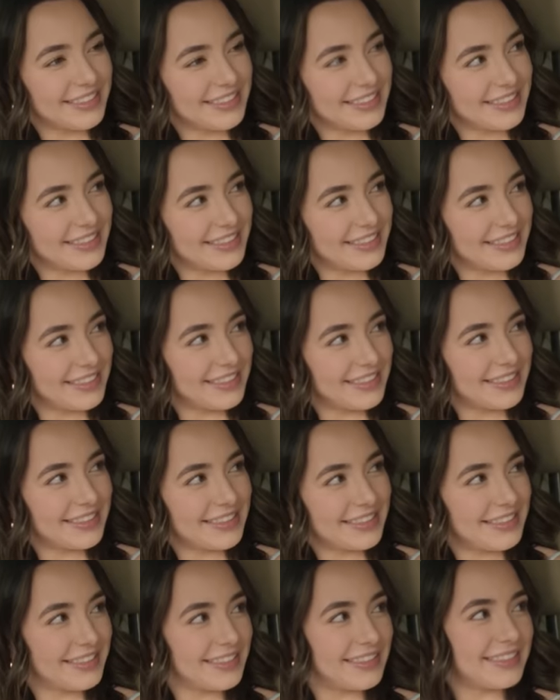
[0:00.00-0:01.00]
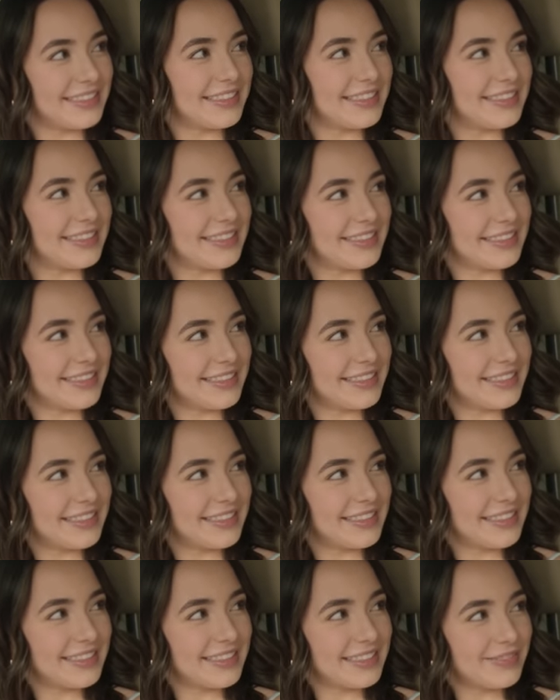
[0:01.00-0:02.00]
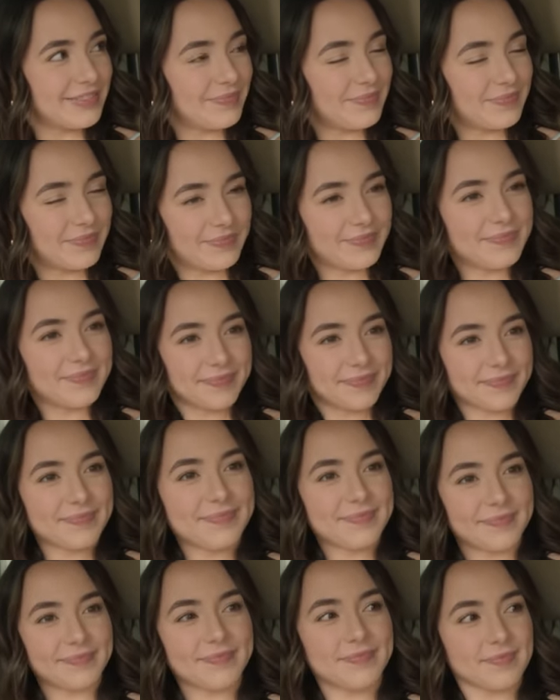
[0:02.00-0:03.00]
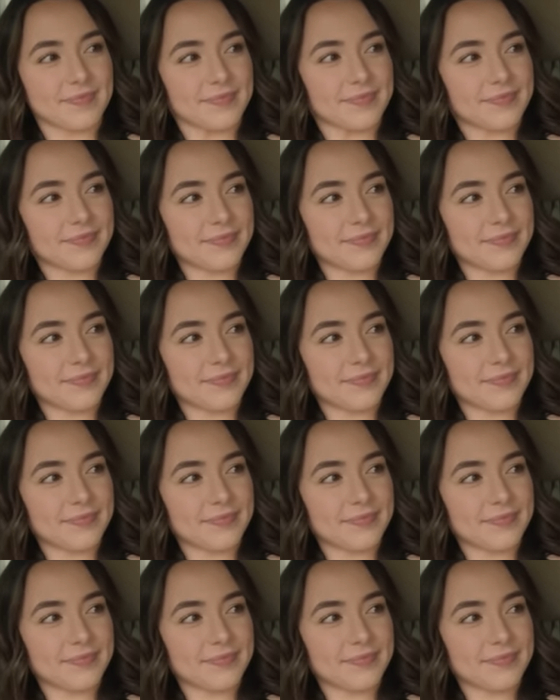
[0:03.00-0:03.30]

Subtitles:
[no speech]